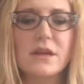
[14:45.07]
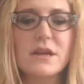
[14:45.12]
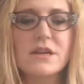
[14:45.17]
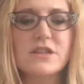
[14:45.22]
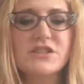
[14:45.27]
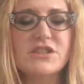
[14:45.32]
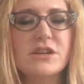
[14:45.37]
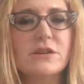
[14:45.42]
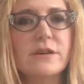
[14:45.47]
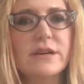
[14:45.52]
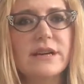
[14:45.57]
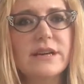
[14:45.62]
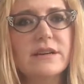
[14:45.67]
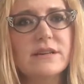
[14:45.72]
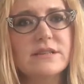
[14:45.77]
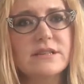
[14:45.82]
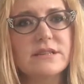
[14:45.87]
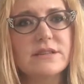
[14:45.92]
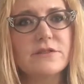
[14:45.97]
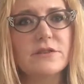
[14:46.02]
So
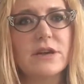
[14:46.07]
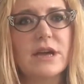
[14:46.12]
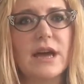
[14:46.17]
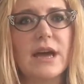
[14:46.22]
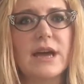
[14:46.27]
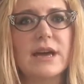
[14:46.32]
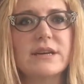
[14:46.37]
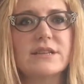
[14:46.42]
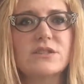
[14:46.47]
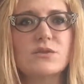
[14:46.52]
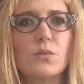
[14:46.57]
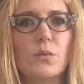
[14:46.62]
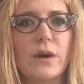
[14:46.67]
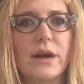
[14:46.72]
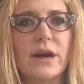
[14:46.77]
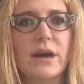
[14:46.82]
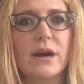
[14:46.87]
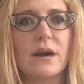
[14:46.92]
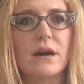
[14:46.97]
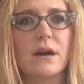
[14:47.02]
here's another case
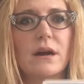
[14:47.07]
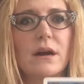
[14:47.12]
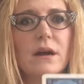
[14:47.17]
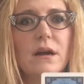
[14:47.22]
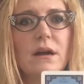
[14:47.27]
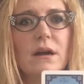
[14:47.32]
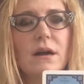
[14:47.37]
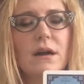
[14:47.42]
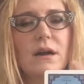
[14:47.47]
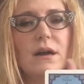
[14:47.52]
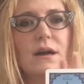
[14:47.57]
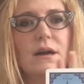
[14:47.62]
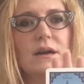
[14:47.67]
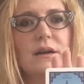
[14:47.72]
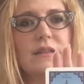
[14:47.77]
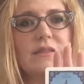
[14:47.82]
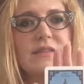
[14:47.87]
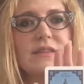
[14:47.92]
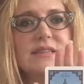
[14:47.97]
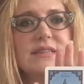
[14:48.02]
where
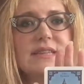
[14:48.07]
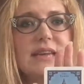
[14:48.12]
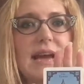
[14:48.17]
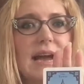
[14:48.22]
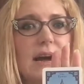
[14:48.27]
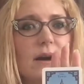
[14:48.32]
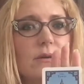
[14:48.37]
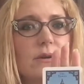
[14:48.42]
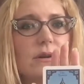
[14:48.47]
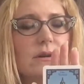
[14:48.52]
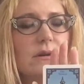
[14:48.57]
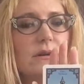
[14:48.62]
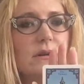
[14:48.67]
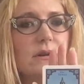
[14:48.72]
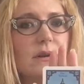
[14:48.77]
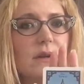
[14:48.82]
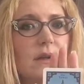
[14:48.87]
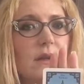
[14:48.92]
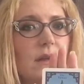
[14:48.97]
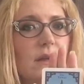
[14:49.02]
uh, the tower
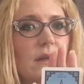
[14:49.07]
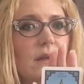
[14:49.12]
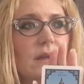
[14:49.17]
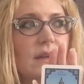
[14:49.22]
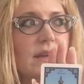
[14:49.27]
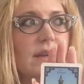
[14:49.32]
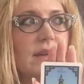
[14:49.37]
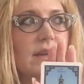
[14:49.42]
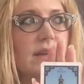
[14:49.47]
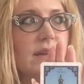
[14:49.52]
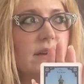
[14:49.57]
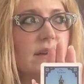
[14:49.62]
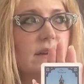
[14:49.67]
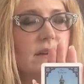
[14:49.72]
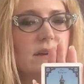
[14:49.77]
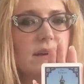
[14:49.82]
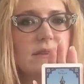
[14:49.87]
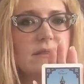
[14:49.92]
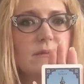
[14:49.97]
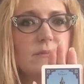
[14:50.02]
here
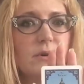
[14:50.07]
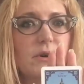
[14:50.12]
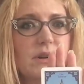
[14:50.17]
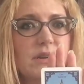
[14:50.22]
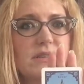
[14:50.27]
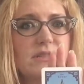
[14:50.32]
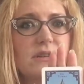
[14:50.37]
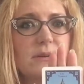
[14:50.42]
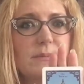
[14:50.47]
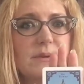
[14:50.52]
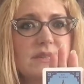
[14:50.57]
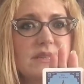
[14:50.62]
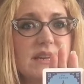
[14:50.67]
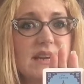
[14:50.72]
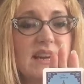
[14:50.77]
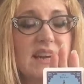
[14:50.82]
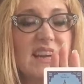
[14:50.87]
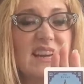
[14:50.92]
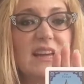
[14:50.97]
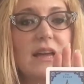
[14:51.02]
in the Burning Serpent
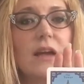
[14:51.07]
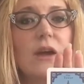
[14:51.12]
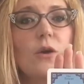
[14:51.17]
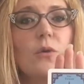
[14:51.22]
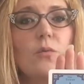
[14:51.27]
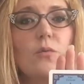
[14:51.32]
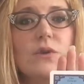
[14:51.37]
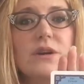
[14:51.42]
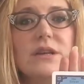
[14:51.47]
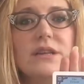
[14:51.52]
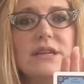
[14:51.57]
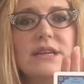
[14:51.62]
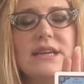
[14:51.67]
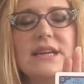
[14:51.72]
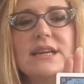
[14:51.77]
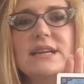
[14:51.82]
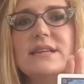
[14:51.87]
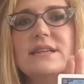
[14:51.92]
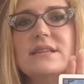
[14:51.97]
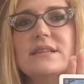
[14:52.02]
deck really
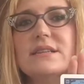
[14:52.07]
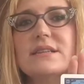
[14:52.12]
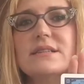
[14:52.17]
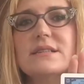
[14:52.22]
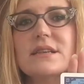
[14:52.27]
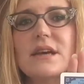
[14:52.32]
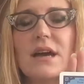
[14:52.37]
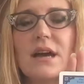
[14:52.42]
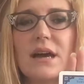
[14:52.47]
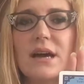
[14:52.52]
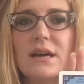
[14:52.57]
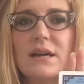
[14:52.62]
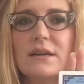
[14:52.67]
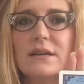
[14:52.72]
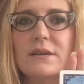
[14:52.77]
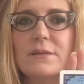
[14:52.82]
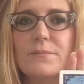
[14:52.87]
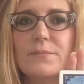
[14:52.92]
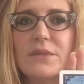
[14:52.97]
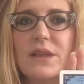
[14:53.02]
is
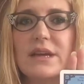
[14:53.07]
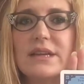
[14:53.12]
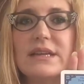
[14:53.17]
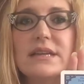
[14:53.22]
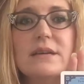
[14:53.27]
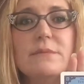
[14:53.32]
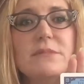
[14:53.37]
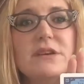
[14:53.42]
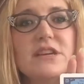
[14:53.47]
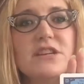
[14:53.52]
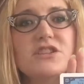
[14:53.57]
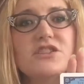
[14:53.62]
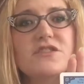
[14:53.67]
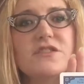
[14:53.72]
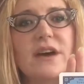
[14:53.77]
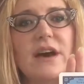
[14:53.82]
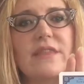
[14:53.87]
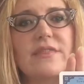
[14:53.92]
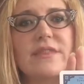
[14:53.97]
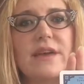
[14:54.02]
uh, an image
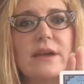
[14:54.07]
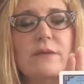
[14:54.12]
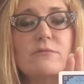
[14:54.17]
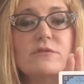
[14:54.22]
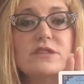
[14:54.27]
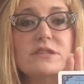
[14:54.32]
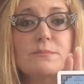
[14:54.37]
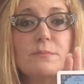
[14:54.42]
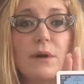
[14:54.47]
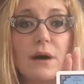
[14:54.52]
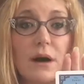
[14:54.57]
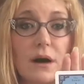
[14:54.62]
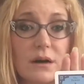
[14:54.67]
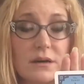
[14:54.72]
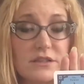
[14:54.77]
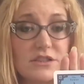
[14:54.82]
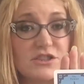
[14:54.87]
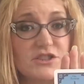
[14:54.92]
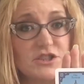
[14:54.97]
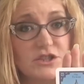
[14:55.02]
that they
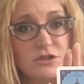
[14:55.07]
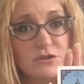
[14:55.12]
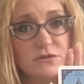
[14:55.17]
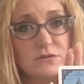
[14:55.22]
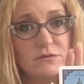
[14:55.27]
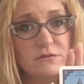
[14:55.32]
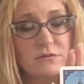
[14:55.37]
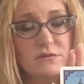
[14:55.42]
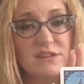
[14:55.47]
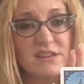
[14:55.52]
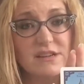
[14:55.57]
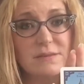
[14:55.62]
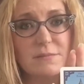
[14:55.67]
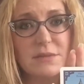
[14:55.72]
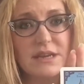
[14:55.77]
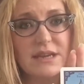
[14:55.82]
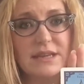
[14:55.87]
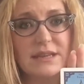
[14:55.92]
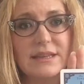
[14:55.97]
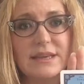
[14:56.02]
respond to
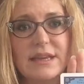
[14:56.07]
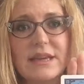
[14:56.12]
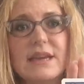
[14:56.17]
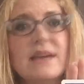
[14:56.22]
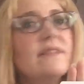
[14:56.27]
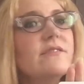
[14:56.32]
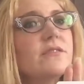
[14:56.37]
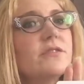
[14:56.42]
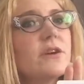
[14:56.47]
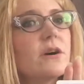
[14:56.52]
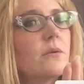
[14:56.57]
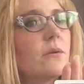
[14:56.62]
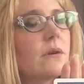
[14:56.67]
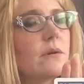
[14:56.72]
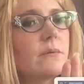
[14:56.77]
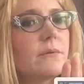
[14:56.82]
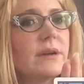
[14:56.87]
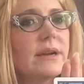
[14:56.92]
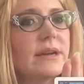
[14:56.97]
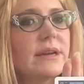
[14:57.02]
immediately, even though we're
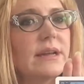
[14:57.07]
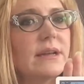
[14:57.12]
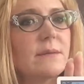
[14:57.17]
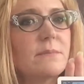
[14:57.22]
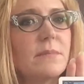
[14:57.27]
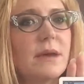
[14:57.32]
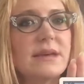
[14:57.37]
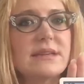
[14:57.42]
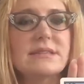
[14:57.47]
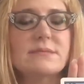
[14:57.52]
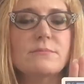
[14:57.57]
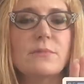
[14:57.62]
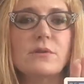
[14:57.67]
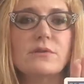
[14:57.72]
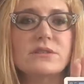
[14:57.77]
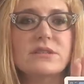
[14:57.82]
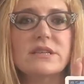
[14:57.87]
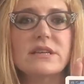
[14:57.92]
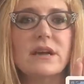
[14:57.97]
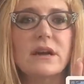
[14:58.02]
reading based
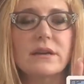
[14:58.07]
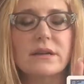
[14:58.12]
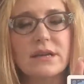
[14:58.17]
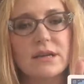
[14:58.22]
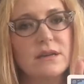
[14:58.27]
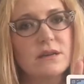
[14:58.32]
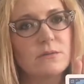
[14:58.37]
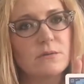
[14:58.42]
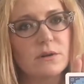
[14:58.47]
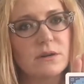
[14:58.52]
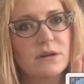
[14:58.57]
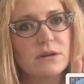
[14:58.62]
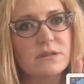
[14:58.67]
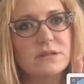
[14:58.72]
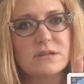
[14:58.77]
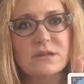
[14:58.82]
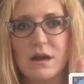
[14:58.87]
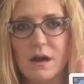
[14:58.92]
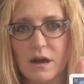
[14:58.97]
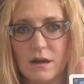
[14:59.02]
mostly on
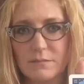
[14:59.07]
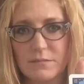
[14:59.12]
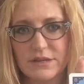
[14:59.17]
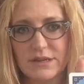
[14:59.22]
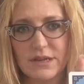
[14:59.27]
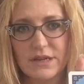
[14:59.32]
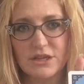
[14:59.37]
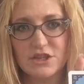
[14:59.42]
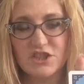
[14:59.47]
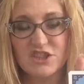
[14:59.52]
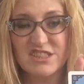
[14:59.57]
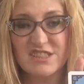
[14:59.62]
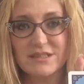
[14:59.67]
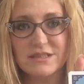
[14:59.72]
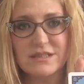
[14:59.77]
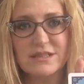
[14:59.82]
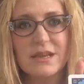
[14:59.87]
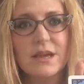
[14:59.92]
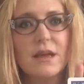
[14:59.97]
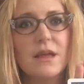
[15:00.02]
keywords,
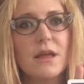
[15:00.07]
combinations